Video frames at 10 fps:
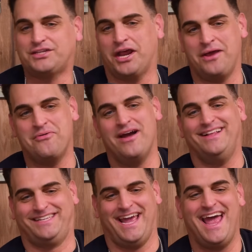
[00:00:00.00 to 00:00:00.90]
she
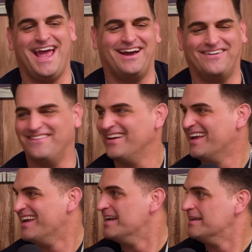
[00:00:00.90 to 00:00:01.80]
went down.
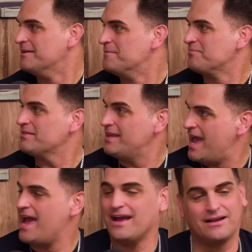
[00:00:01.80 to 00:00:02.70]

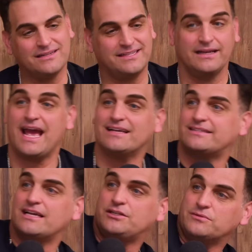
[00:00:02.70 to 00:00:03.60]
Because the gas
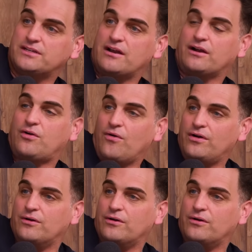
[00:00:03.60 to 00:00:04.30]
station was on the corner.